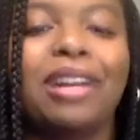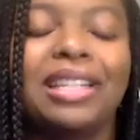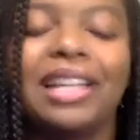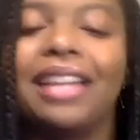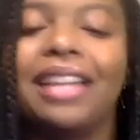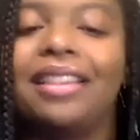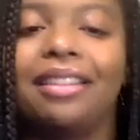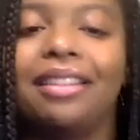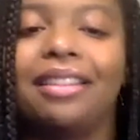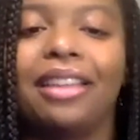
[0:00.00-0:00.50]

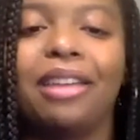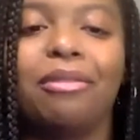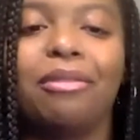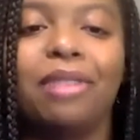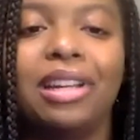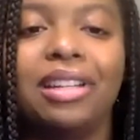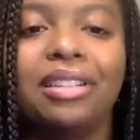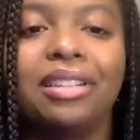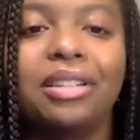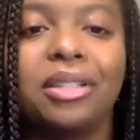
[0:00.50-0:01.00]
I think they
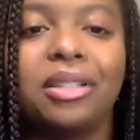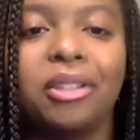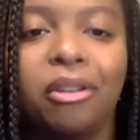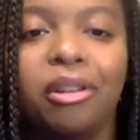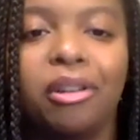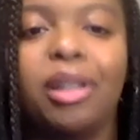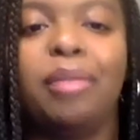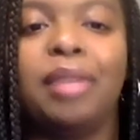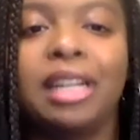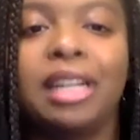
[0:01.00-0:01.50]
win
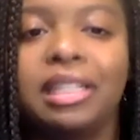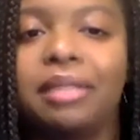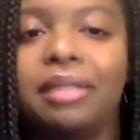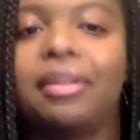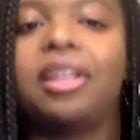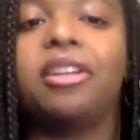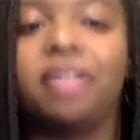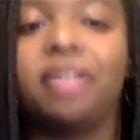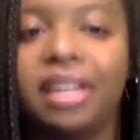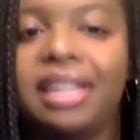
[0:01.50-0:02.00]
solely because of
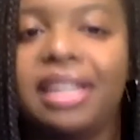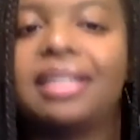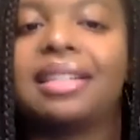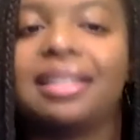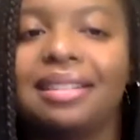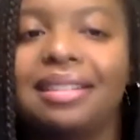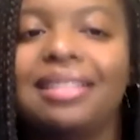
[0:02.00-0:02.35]
the cookies.